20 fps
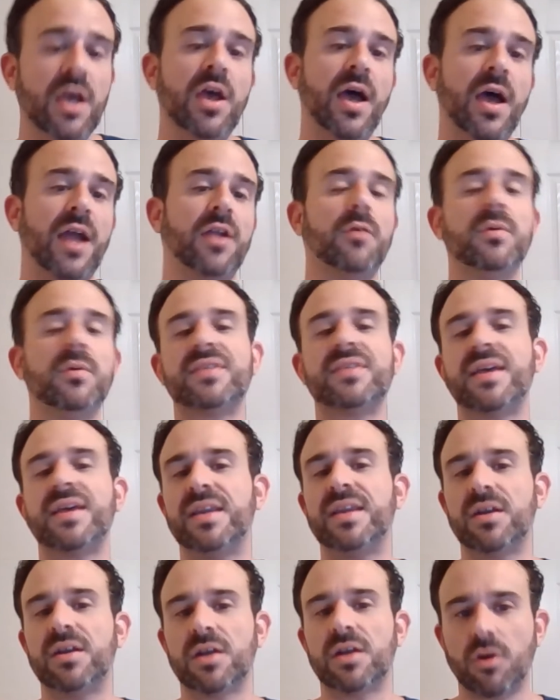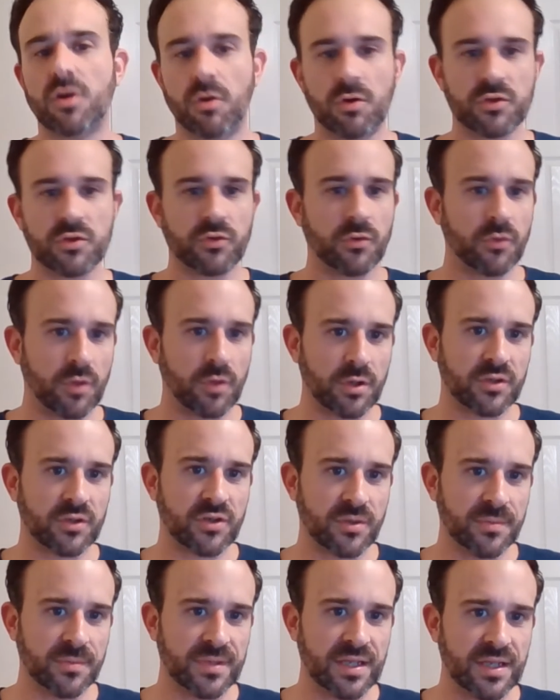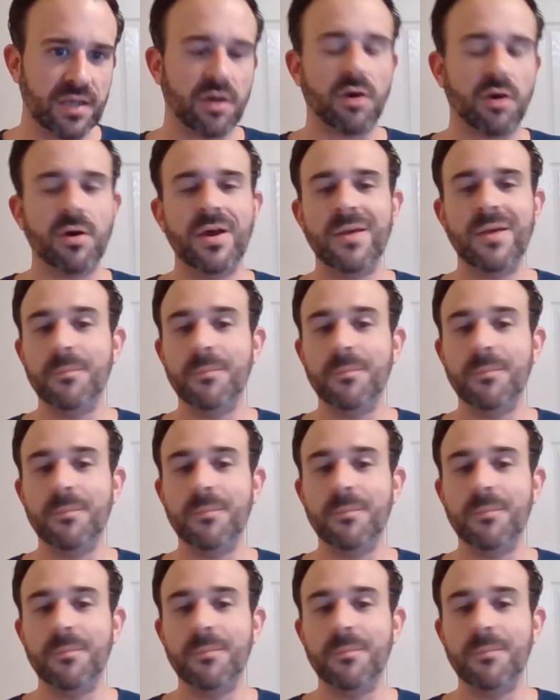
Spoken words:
I know we signed Garrett Cole to a long-term deal.